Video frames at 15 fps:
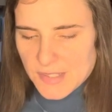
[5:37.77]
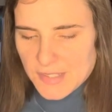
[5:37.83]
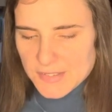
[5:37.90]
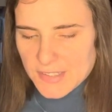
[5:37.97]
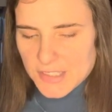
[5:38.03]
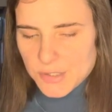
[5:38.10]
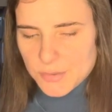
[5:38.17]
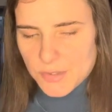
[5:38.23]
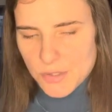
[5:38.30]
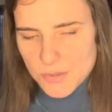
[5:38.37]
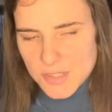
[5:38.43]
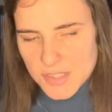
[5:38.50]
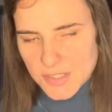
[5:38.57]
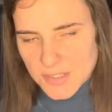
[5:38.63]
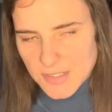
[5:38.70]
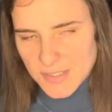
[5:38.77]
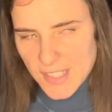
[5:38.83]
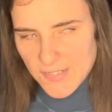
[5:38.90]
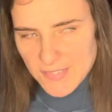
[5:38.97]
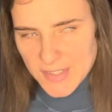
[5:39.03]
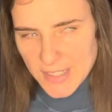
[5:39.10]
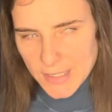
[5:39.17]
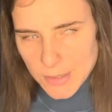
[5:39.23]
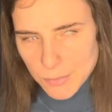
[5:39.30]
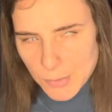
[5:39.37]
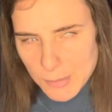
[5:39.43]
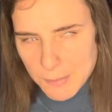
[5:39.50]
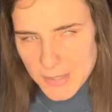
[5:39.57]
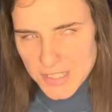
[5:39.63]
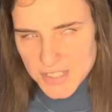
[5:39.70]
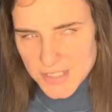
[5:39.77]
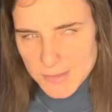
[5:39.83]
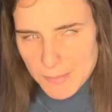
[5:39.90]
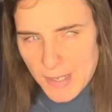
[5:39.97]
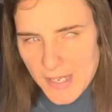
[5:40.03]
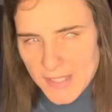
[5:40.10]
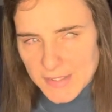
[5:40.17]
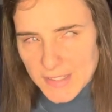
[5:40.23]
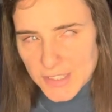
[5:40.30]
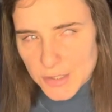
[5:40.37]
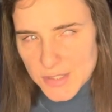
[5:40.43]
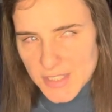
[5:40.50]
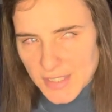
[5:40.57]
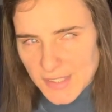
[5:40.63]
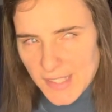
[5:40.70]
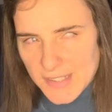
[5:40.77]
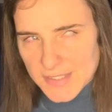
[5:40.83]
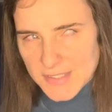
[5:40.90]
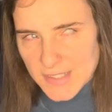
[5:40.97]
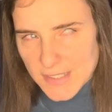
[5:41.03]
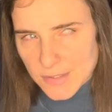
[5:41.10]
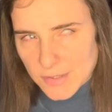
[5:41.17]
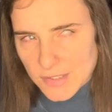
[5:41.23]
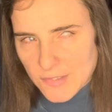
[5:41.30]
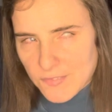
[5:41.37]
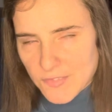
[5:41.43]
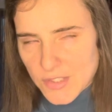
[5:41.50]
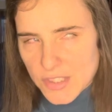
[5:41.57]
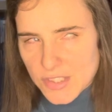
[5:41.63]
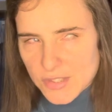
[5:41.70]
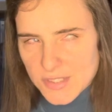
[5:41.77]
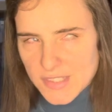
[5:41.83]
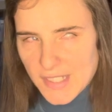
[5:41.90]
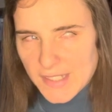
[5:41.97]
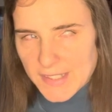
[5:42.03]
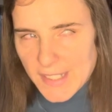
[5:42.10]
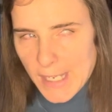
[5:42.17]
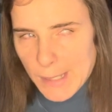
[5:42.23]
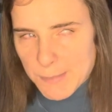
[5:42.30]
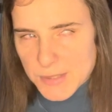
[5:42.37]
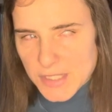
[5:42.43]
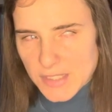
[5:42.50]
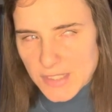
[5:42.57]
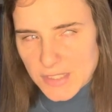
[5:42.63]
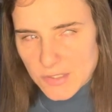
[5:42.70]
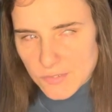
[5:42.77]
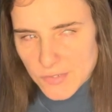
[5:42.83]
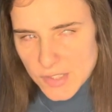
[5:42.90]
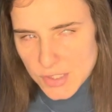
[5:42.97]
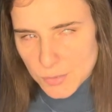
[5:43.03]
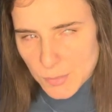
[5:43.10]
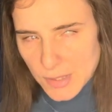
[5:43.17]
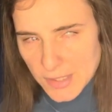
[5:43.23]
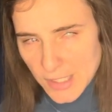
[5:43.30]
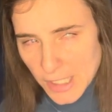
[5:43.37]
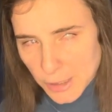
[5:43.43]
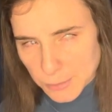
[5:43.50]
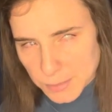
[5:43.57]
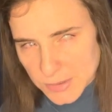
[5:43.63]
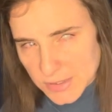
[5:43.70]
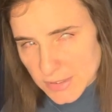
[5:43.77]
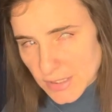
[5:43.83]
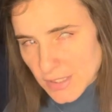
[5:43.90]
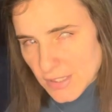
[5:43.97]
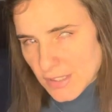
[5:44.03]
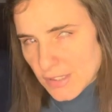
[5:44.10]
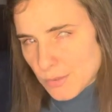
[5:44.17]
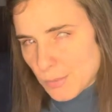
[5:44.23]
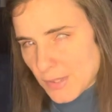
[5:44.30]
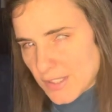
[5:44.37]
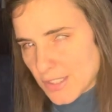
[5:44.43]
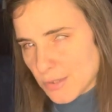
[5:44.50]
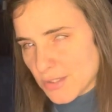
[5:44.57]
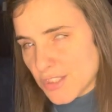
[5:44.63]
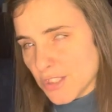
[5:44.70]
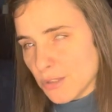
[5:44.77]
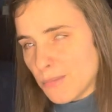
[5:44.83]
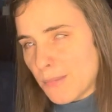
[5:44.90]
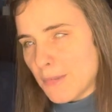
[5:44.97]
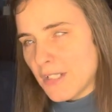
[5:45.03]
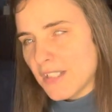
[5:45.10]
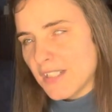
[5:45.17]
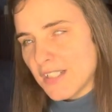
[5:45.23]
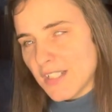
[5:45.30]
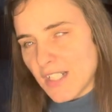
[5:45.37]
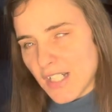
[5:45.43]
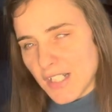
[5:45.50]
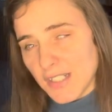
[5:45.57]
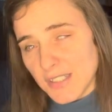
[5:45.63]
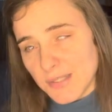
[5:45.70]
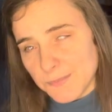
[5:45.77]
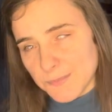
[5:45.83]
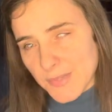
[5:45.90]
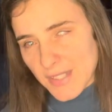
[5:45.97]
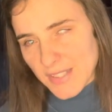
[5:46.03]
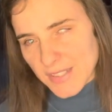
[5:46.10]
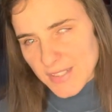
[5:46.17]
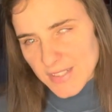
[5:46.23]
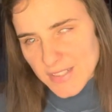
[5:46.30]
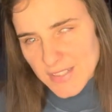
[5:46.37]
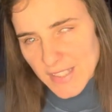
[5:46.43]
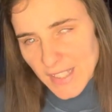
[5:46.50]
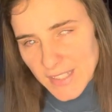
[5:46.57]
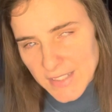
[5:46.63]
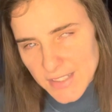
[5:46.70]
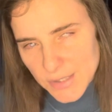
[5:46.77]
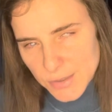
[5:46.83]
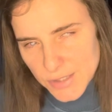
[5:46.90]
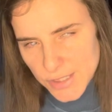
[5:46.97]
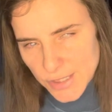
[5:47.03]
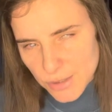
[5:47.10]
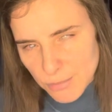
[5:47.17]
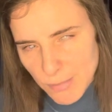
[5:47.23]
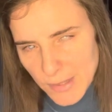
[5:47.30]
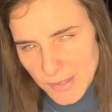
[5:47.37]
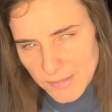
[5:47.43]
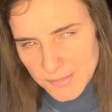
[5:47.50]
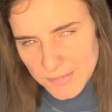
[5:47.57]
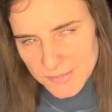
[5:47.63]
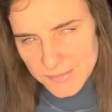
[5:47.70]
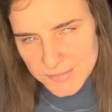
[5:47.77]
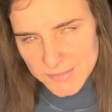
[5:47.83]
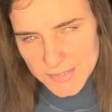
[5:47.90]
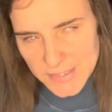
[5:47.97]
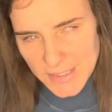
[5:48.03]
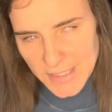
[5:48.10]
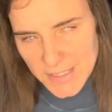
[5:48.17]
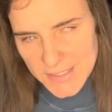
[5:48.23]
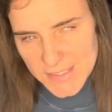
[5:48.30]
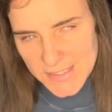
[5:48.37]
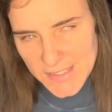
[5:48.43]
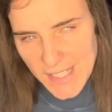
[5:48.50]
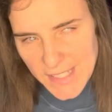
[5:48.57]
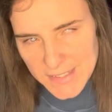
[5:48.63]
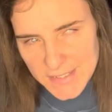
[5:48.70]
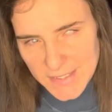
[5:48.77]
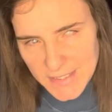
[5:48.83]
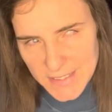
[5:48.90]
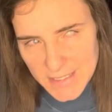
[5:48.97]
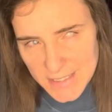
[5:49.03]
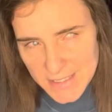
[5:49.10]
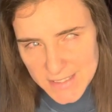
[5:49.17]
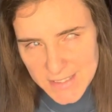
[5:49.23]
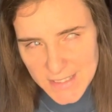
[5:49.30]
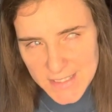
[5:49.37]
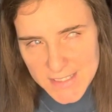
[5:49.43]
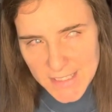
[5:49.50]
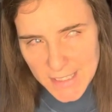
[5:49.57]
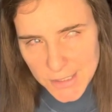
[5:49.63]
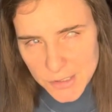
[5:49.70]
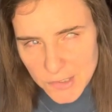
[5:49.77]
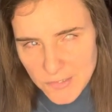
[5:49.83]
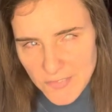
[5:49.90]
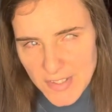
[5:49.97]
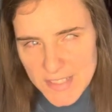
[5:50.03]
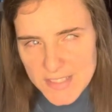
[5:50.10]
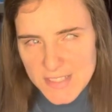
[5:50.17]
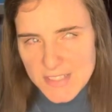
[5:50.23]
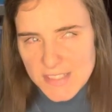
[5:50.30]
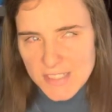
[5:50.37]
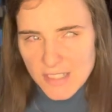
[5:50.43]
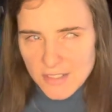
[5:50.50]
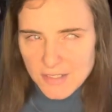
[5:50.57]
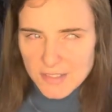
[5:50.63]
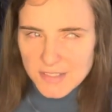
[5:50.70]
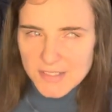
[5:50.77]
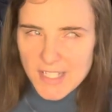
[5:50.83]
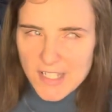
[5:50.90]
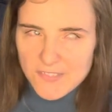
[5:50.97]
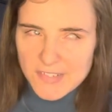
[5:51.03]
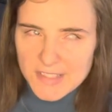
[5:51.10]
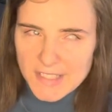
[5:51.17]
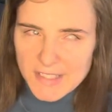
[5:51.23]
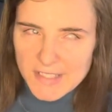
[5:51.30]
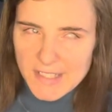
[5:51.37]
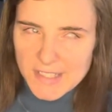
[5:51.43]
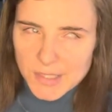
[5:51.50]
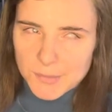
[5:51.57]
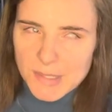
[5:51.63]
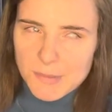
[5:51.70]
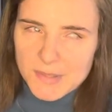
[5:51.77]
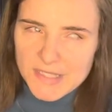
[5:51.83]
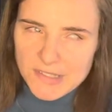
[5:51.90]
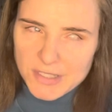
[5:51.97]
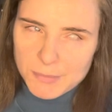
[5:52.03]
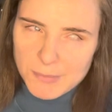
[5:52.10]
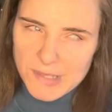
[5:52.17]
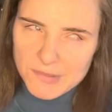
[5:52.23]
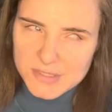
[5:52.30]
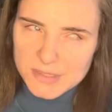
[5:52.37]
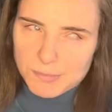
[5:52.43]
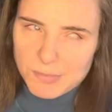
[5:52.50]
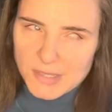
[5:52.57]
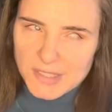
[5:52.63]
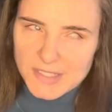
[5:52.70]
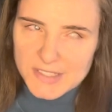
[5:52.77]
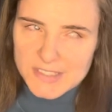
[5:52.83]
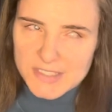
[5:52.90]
And then you go to the navigate web pages by, and then you select either the first or second option, and the first one helps with YouTube. And YouTube is not the easiest interface to navigate anyway without a mouse, but